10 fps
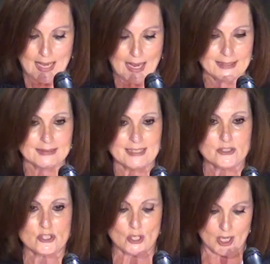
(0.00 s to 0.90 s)
I'd like
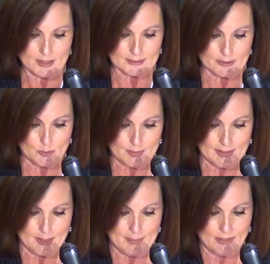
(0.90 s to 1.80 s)
to talk a little
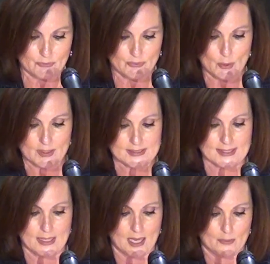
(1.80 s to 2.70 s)
bit about
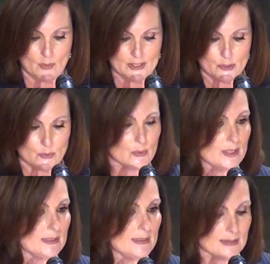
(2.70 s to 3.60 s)
focusing on what you
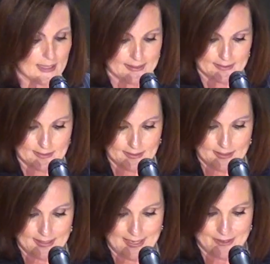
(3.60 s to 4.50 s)
really like
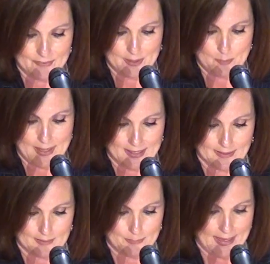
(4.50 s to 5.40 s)
and having a
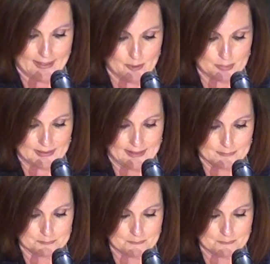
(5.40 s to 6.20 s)
backup plan.